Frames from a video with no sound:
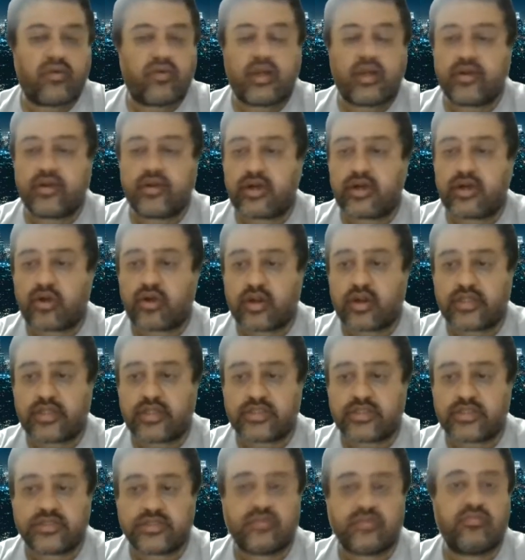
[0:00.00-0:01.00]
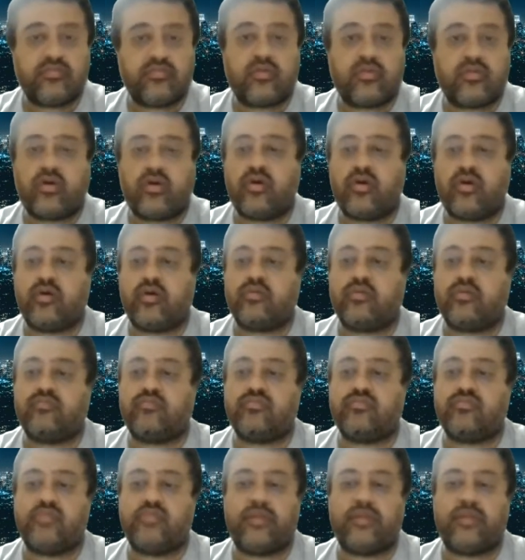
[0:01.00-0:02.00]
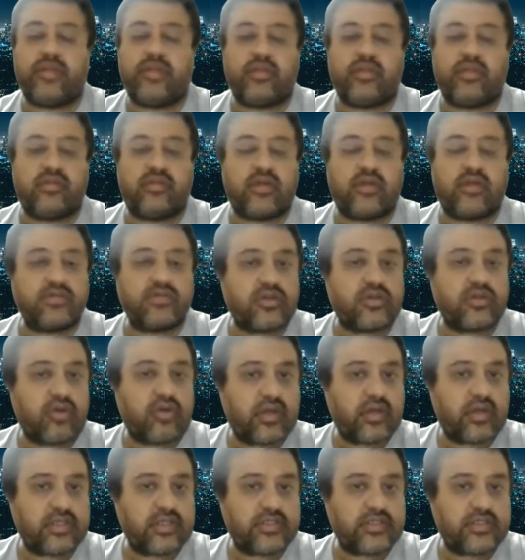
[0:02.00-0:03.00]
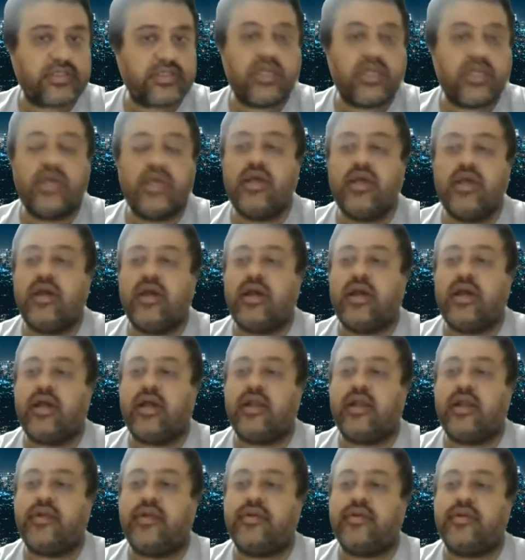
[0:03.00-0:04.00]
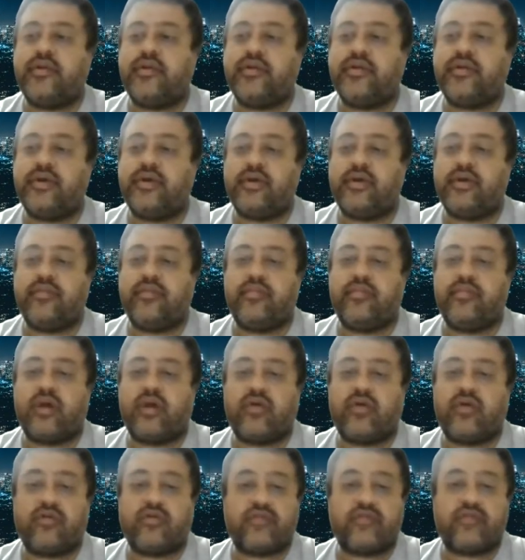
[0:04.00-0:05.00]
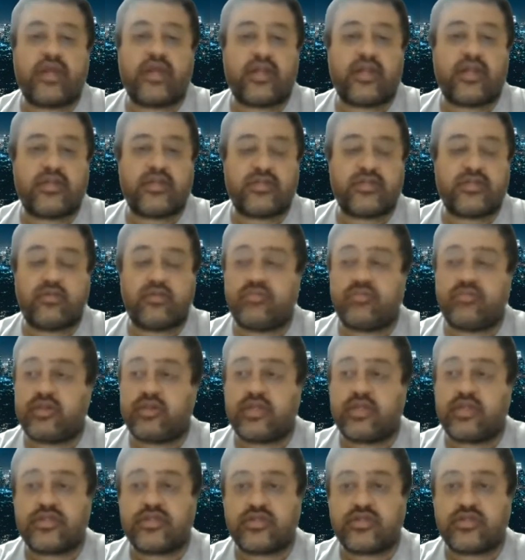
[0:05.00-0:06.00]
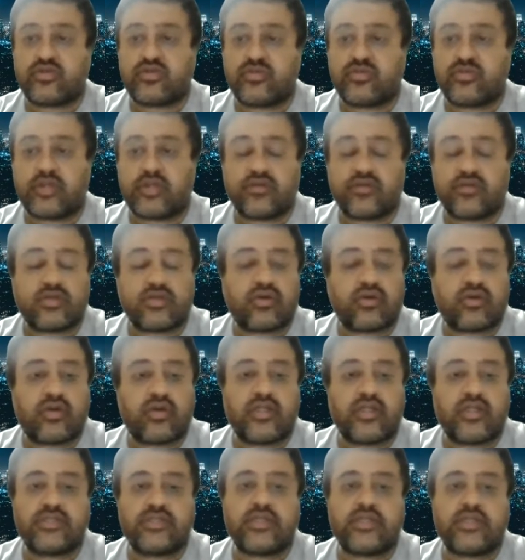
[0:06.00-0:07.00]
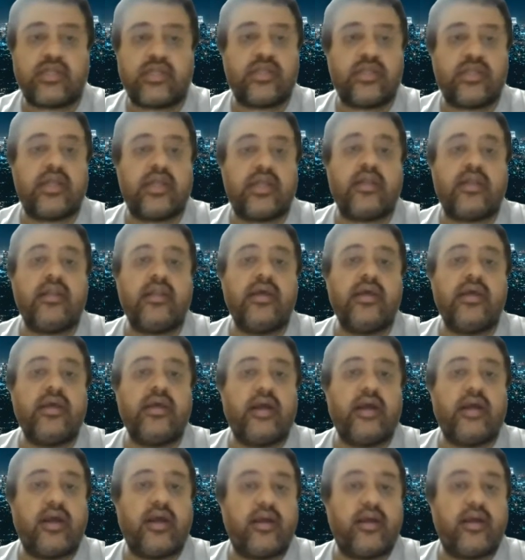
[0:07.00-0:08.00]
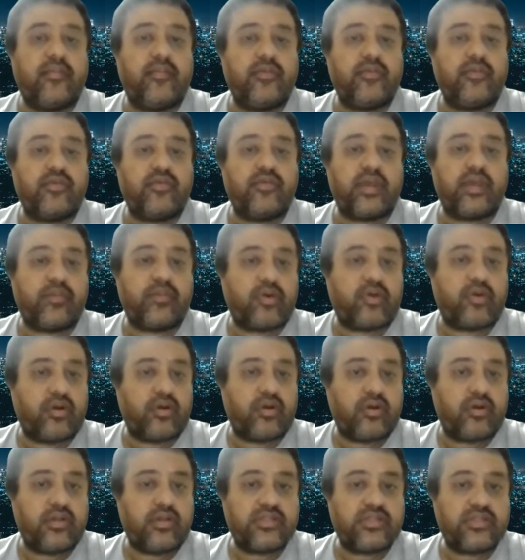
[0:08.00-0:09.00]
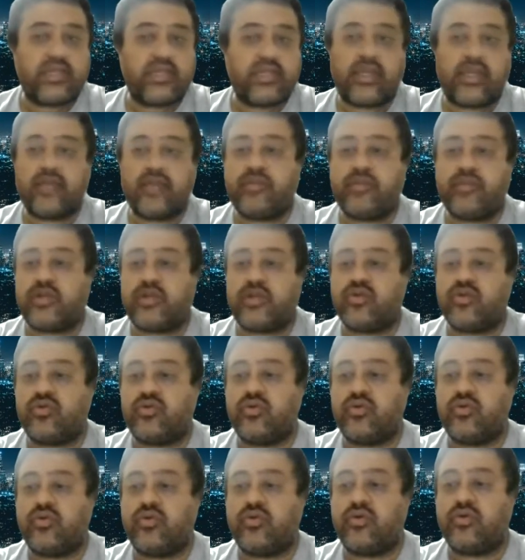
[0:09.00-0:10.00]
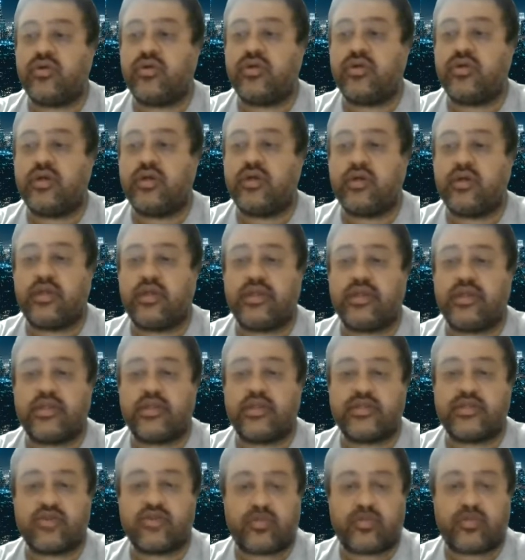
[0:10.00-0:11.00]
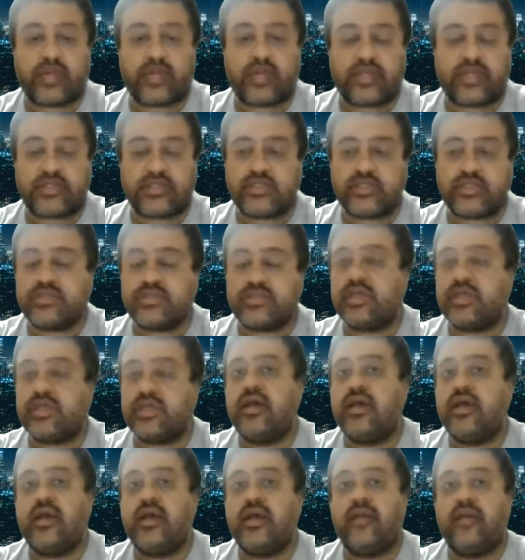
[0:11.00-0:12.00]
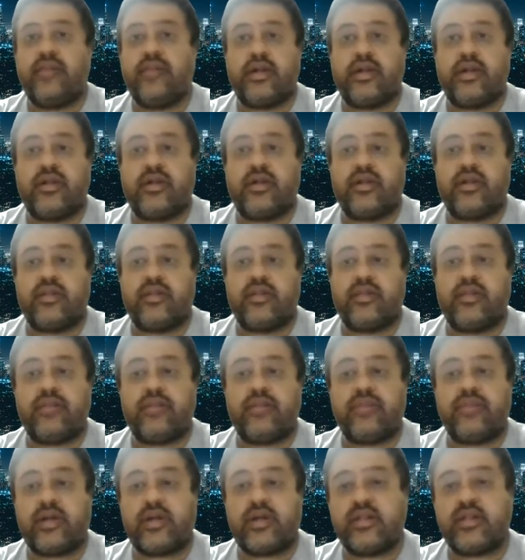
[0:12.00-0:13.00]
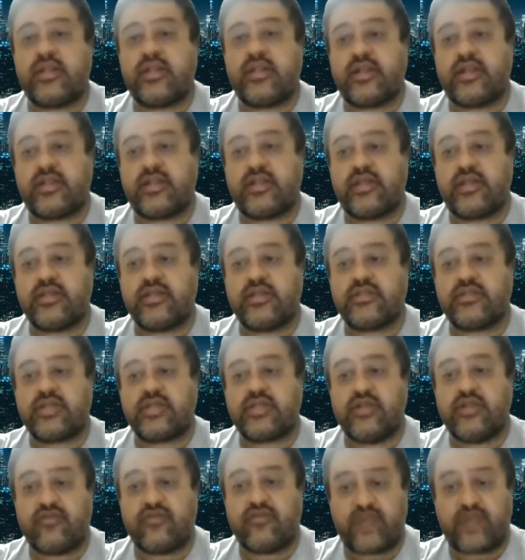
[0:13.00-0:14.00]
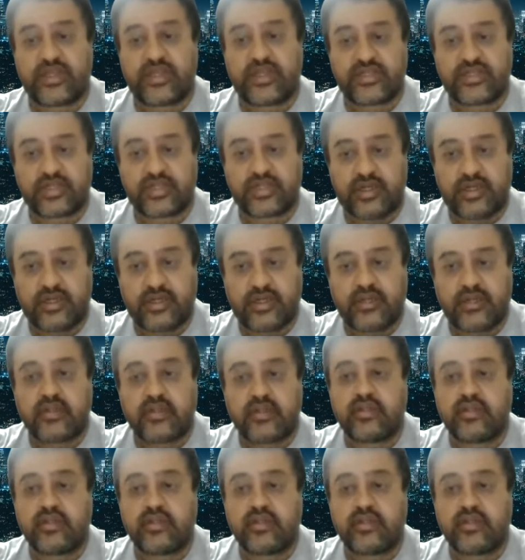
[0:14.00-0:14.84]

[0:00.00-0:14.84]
$100 or maybe $1,000, and out of that, so let's assume $1,000, and then you keep on selling, but you don't increase your prices. But remember that there is inflation